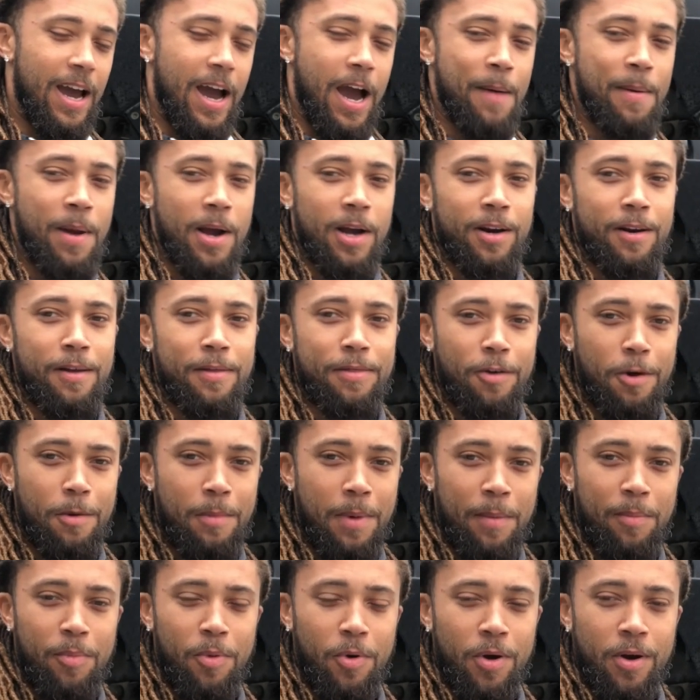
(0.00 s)
I'm not gonna throw
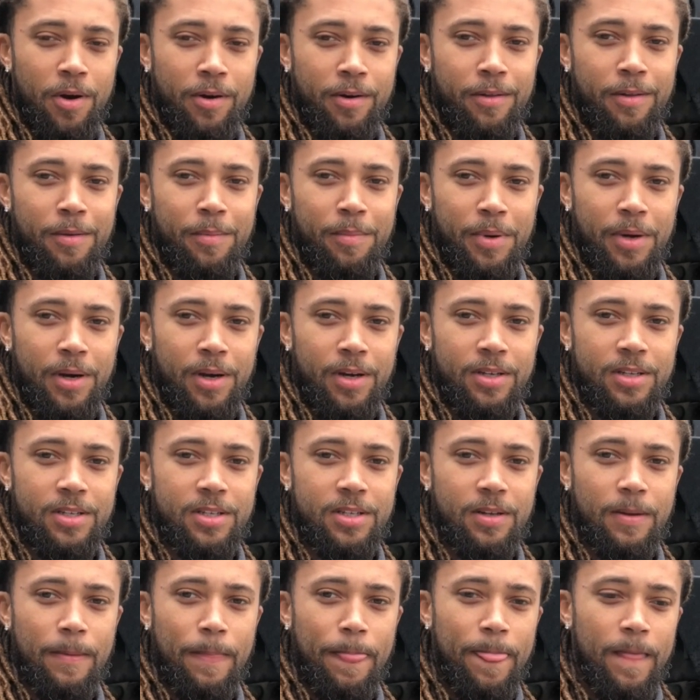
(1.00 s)
my boy under the
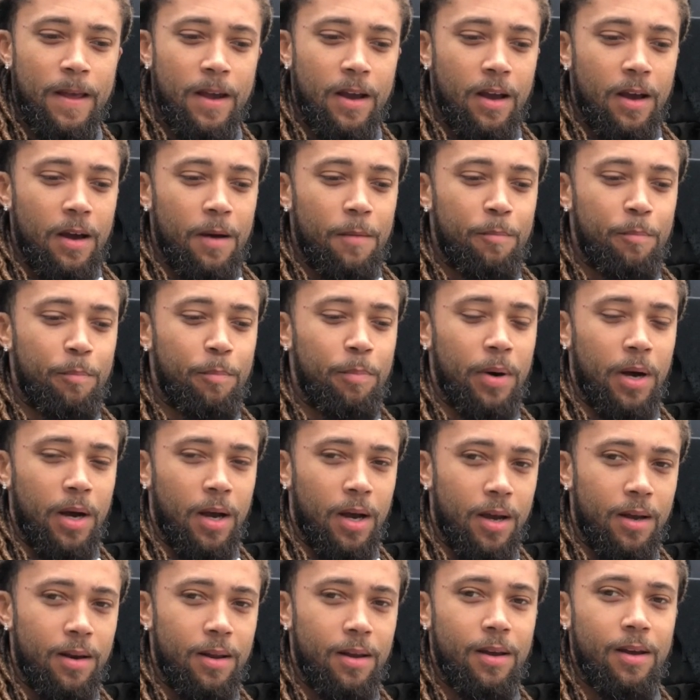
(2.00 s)
bus,
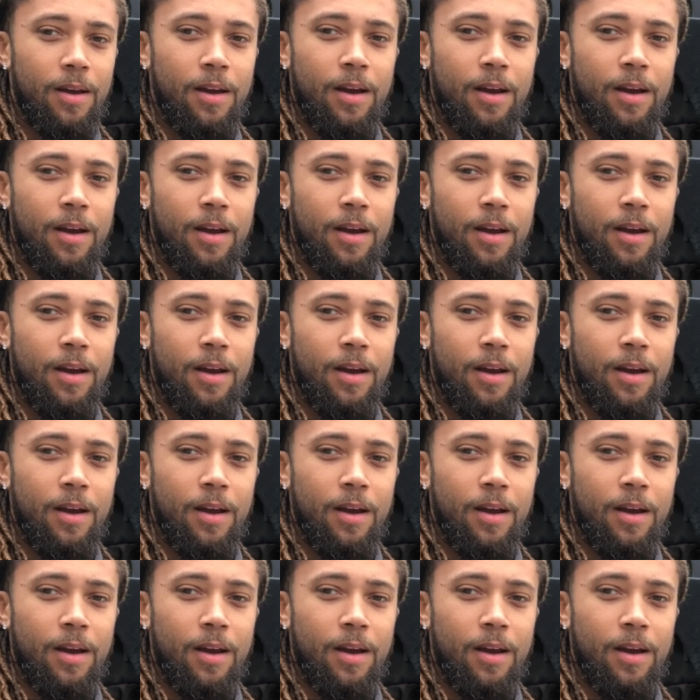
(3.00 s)
but